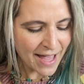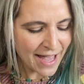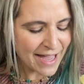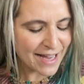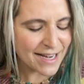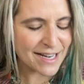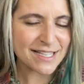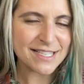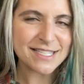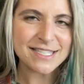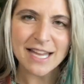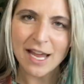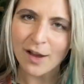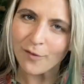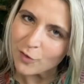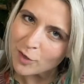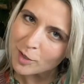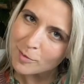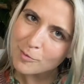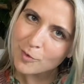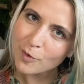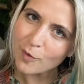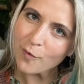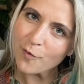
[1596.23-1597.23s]
And it's safe
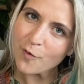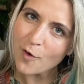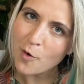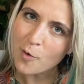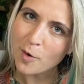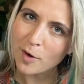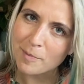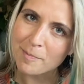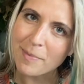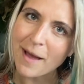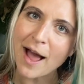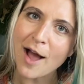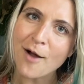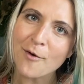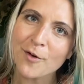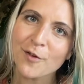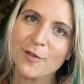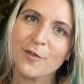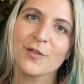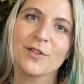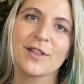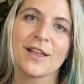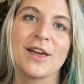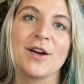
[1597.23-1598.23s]
to move forward
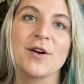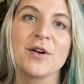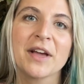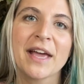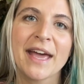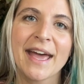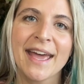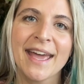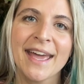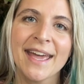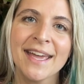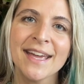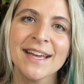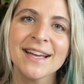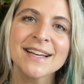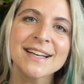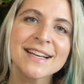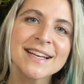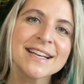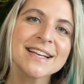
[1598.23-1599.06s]
powerfully, okay?